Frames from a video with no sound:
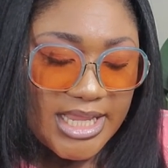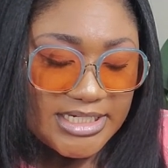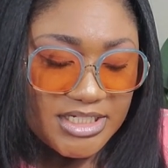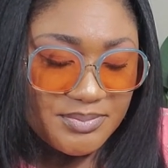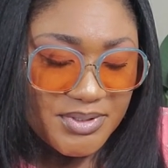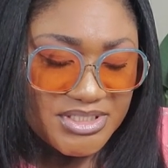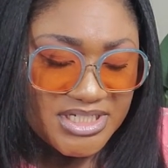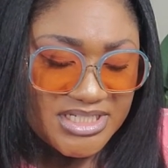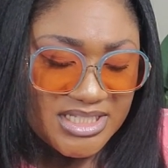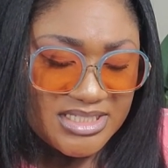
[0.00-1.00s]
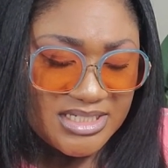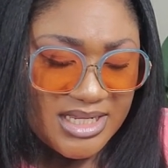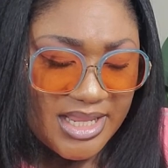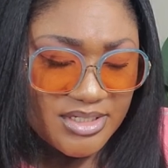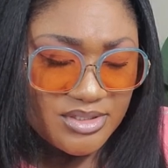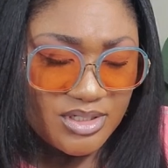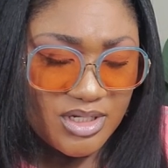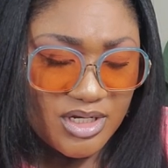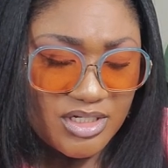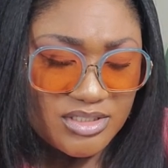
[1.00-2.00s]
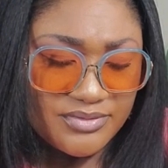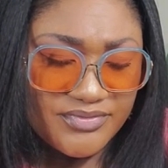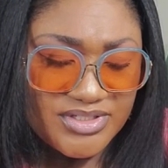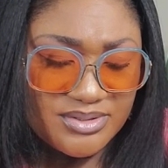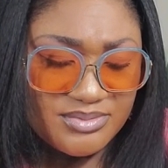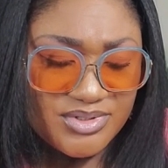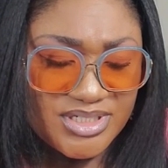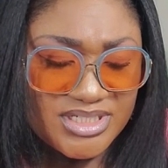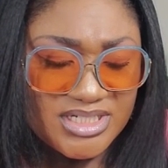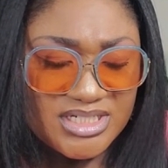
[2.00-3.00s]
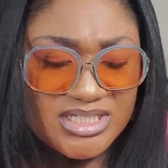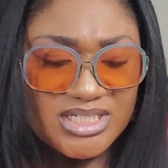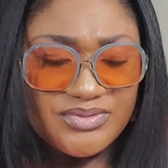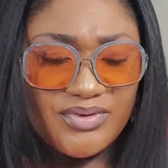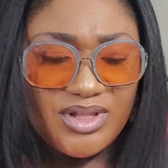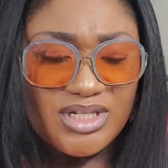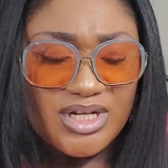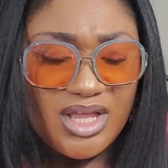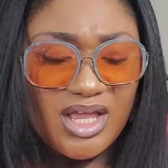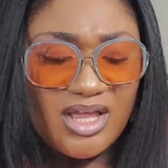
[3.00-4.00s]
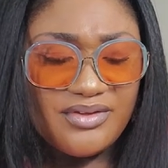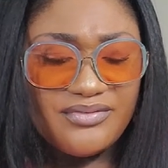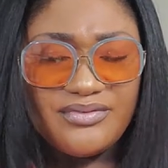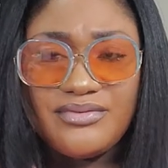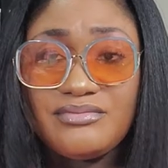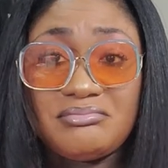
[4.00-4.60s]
I did purchase this in the extra large, and for some reason, this has fallen off.